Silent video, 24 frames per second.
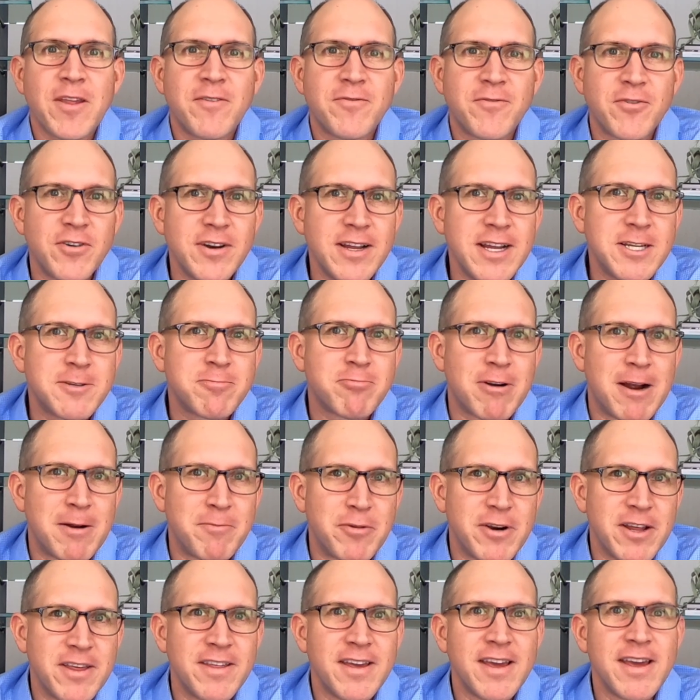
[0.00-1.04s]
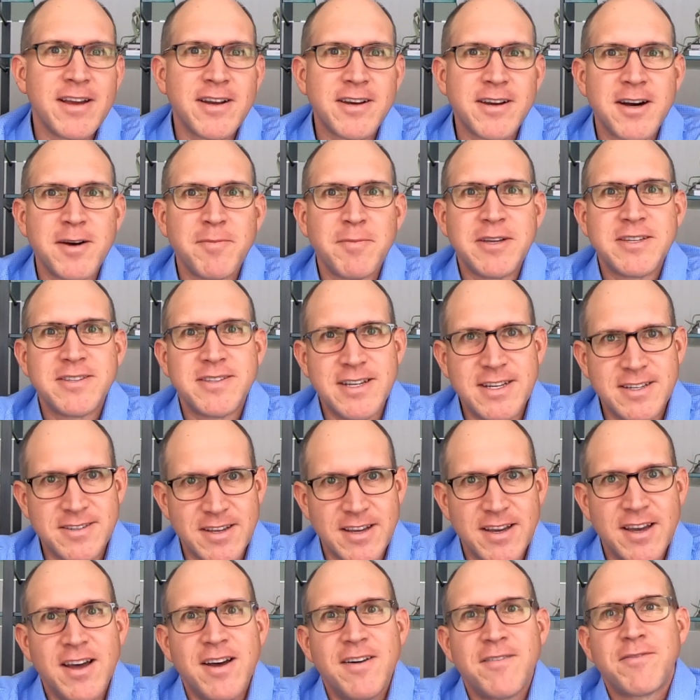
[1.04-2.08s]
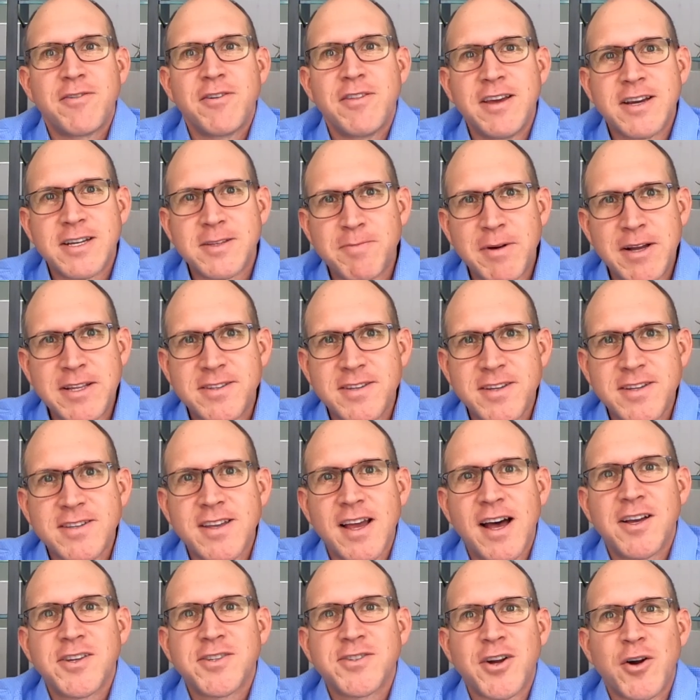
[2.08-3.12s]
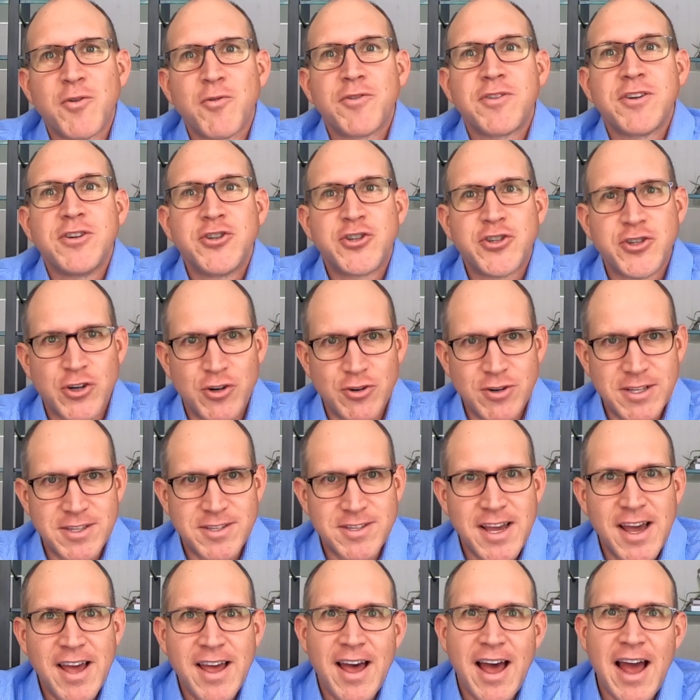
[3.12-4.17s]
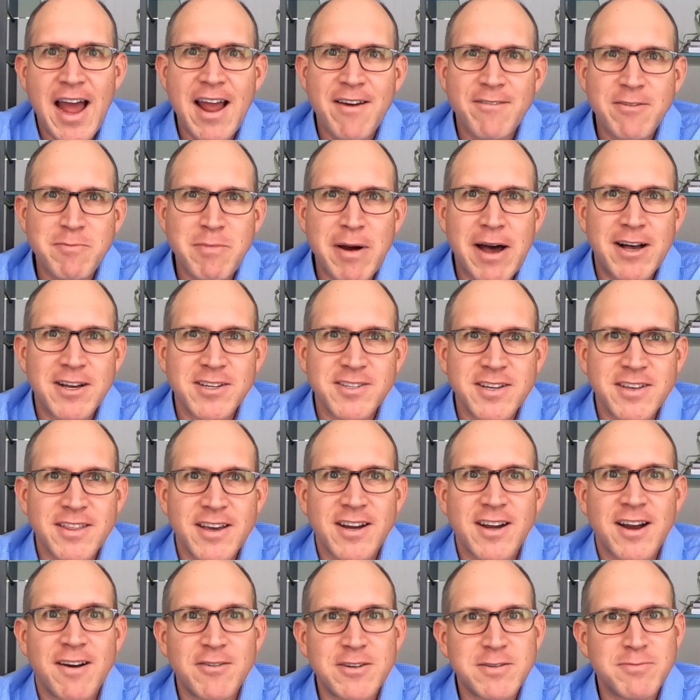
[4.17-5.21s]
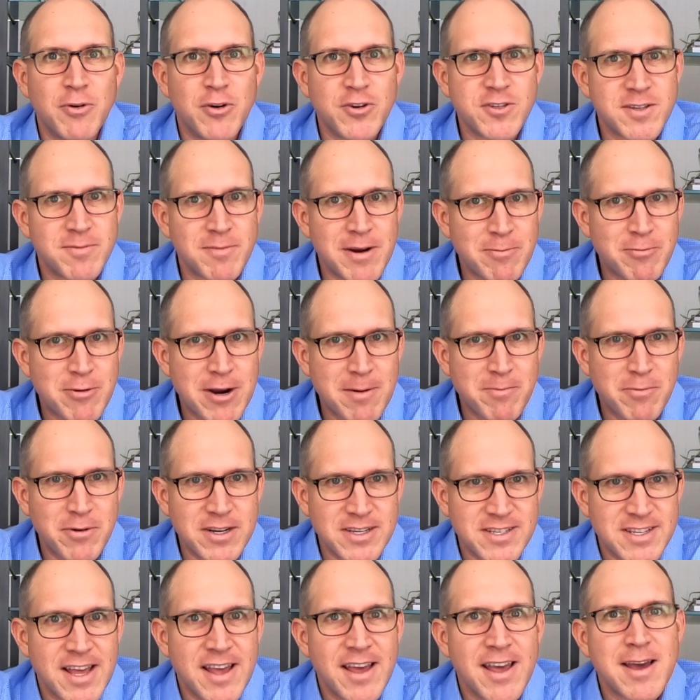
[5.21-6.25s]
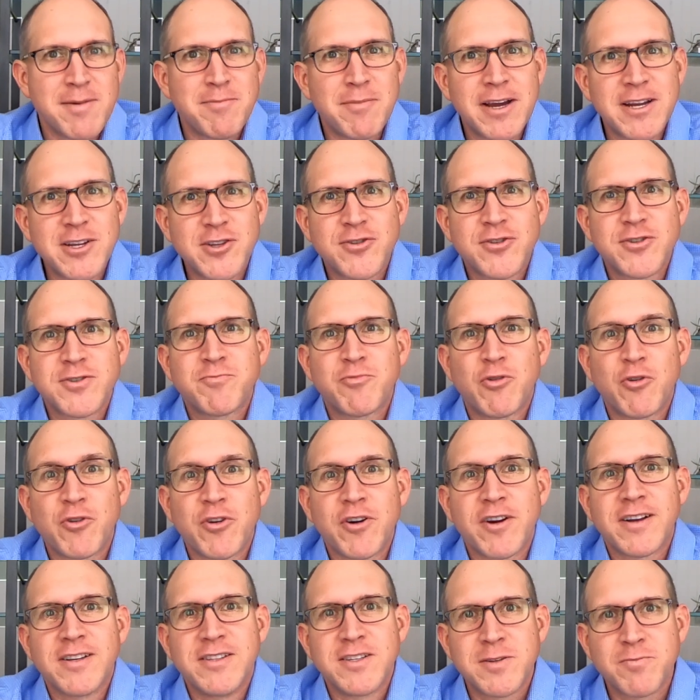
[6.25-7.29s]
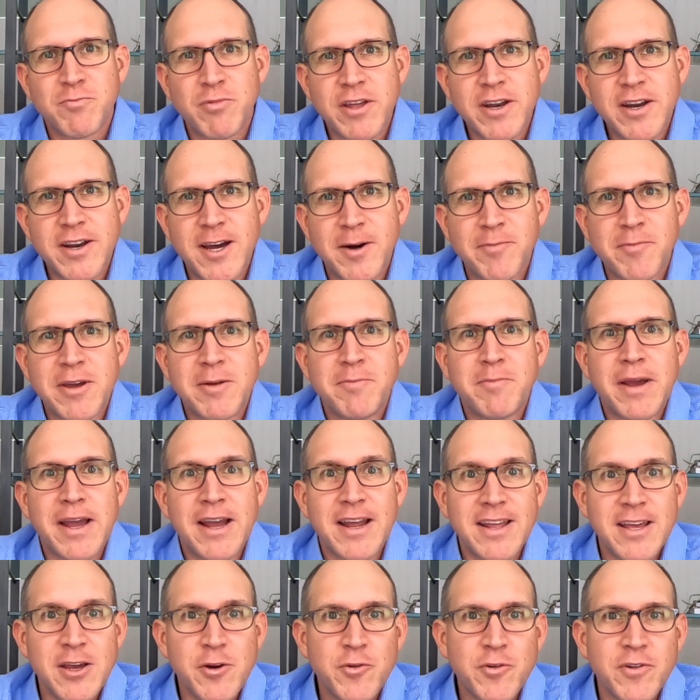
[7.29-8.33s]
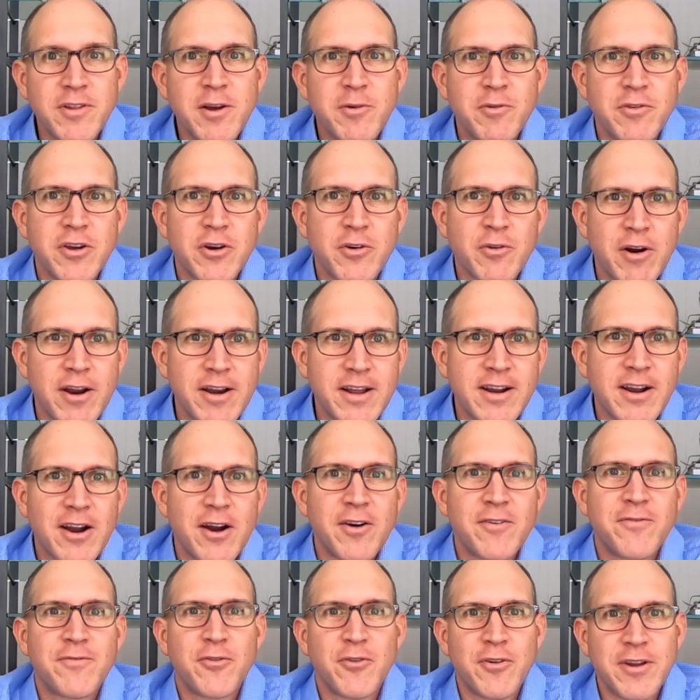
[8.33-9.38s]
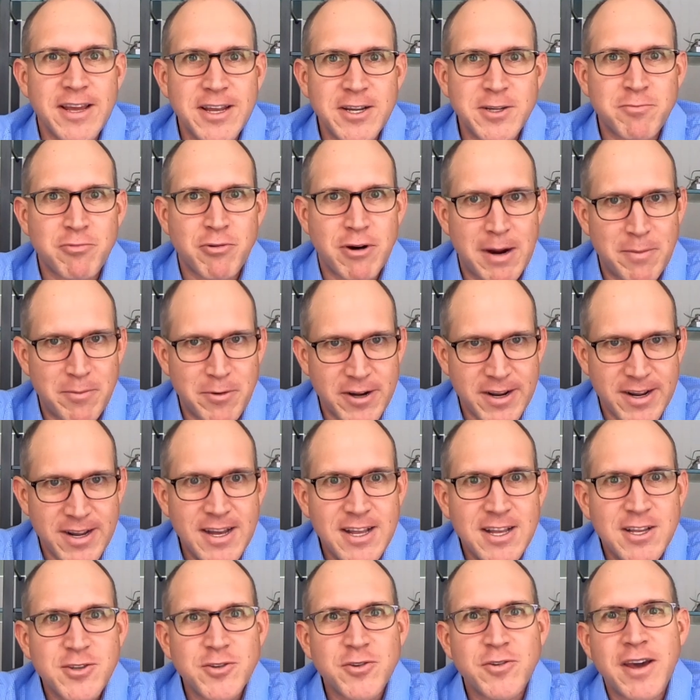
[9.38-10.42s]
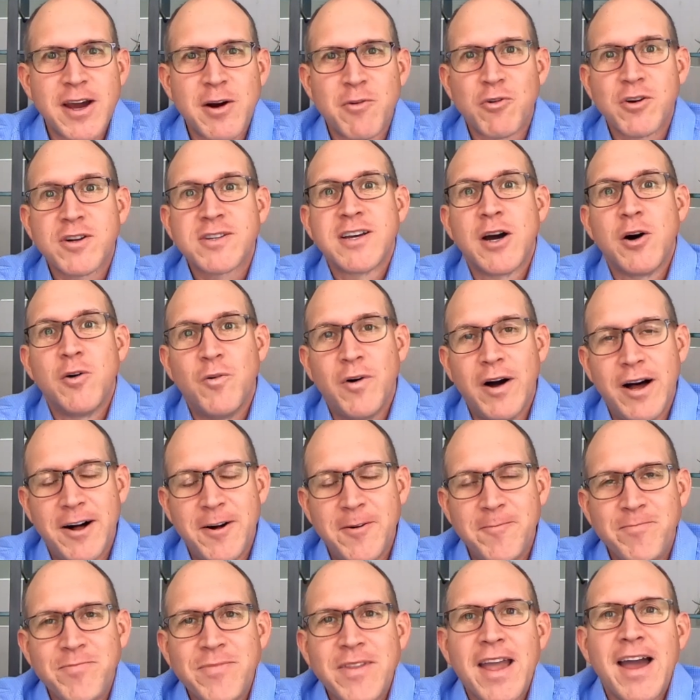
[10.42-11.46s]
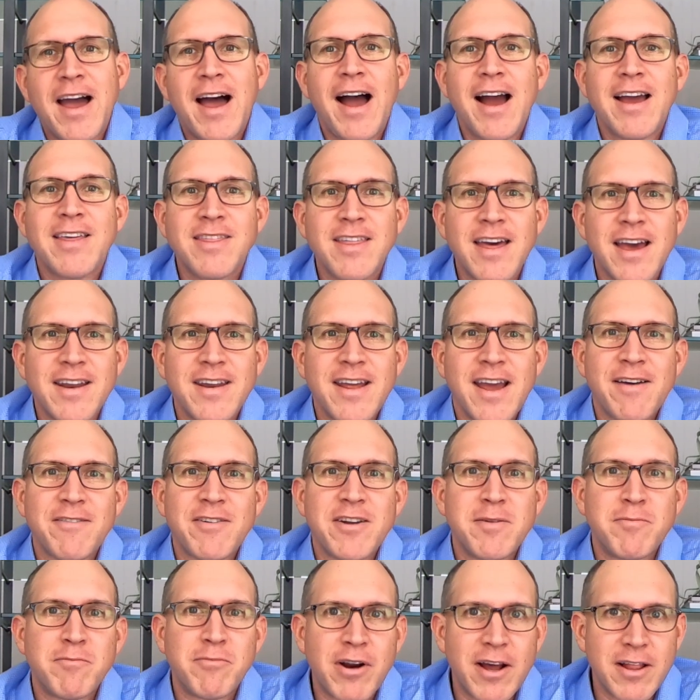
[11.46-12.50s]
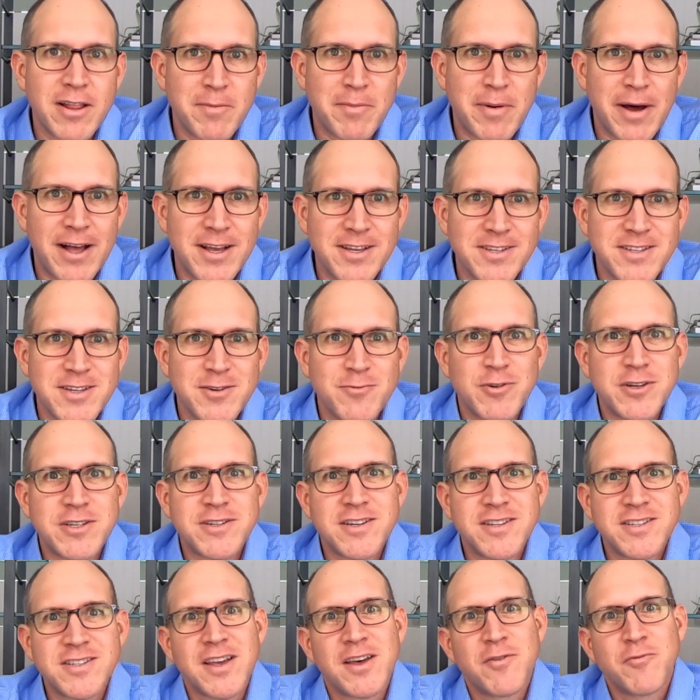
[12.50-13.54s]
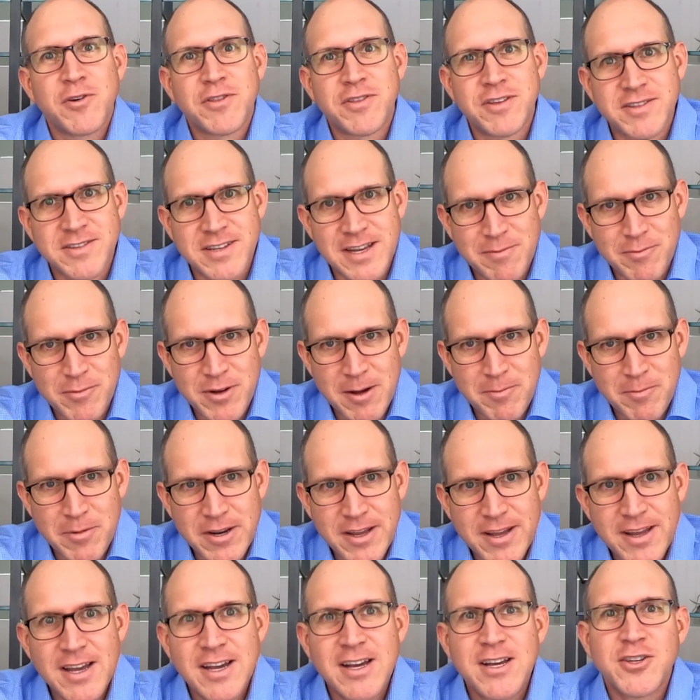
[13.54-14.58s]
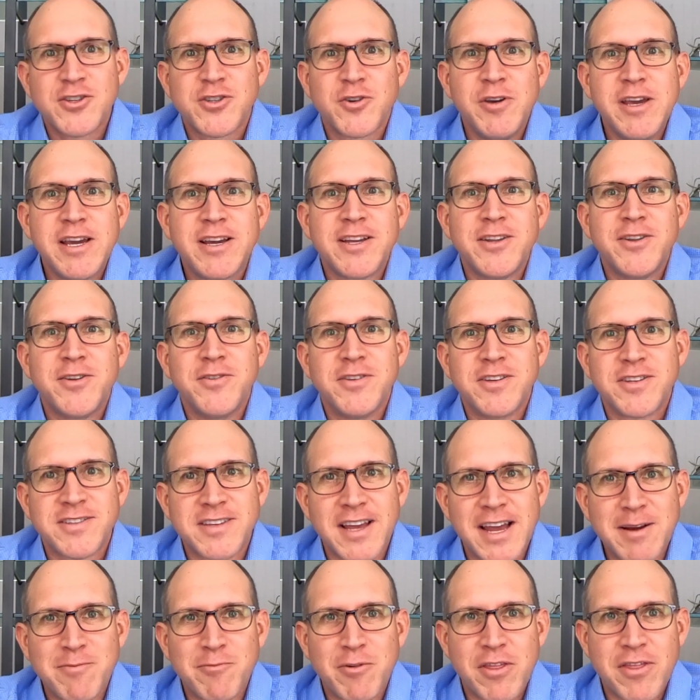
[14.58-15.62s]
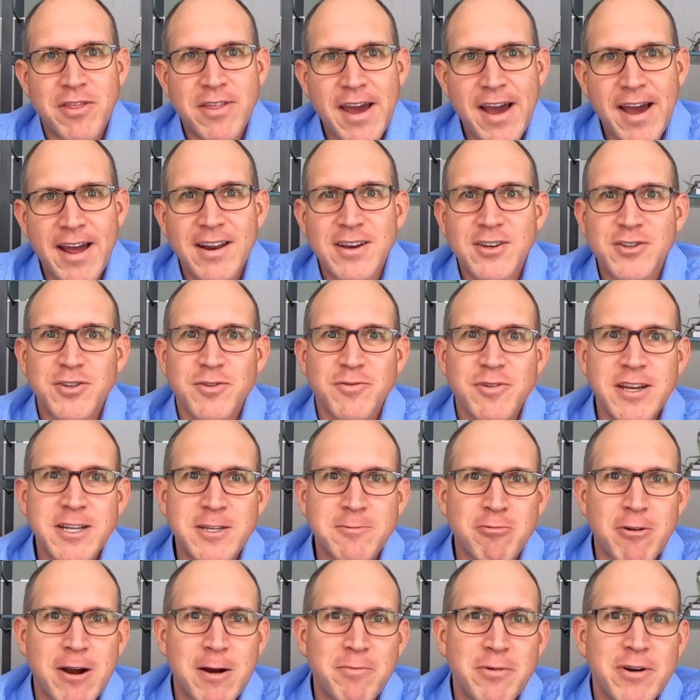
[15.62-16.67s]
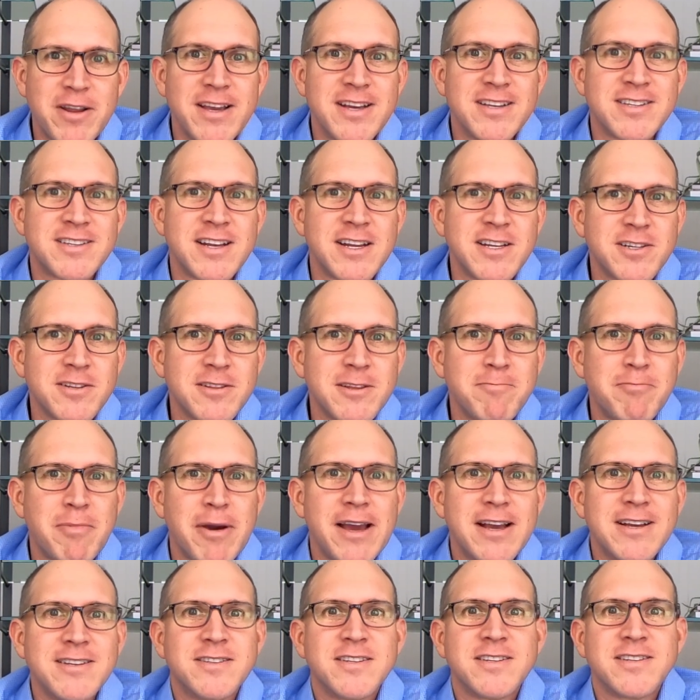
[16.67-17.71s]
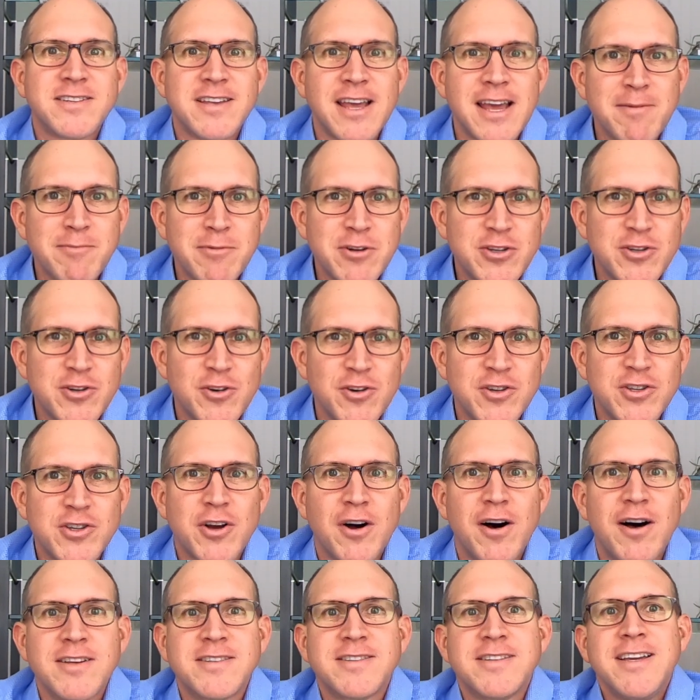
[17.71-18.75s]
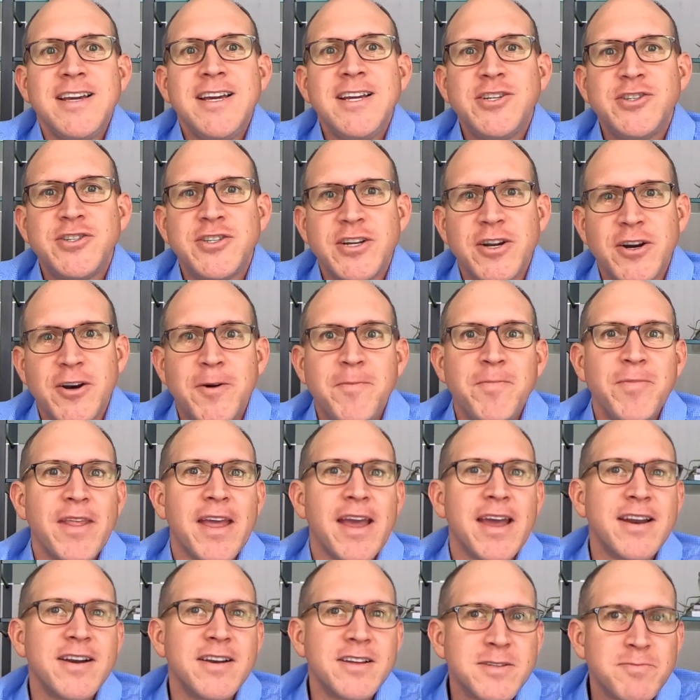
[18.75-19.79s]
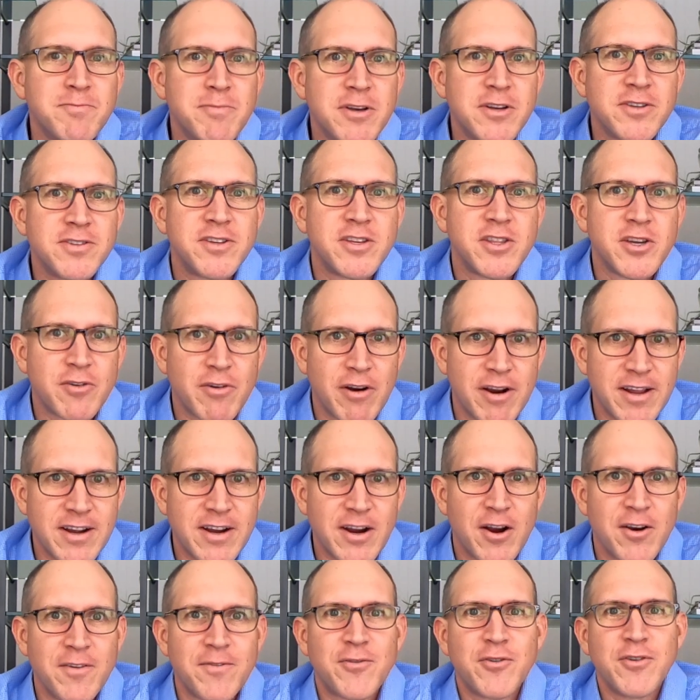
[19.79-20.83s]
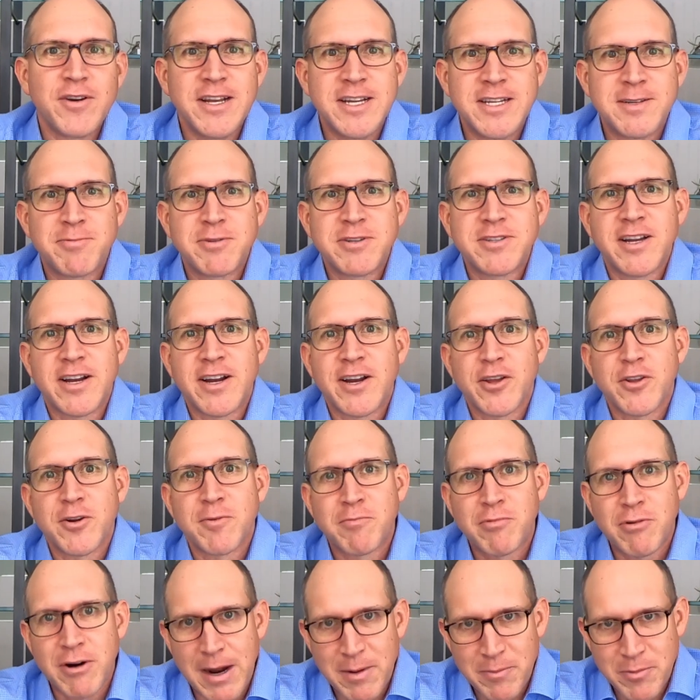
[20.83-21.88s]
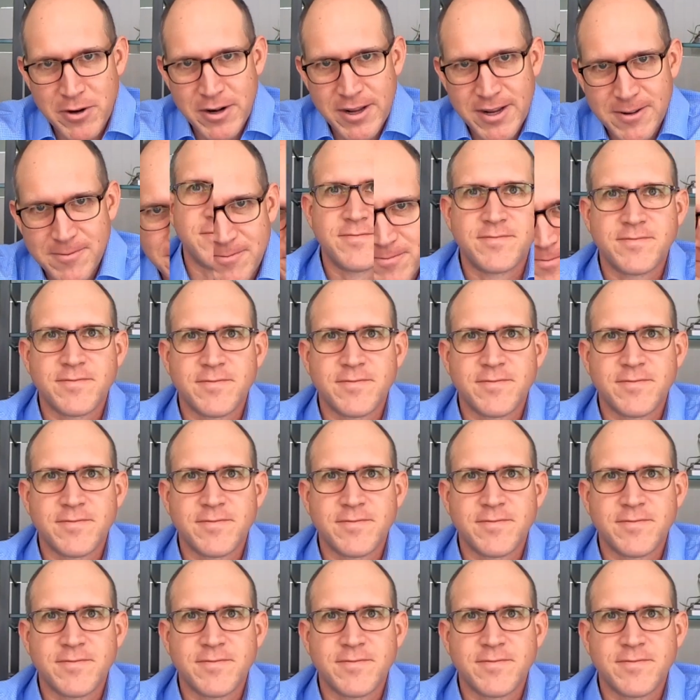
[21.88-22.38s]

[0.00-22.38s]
For each property, the income is easy. For the expenses, I'll start with insurance. I have a policy that covers most of my properties, and my insurance broker can split it up and pay it equally with a credit card for each property, so that works out well. I then have an umbrella policy, which is with the same company, so he can do the same with that, so each property essentially pays the same insurance cost each year, and it is billed to the credit card for each particular property.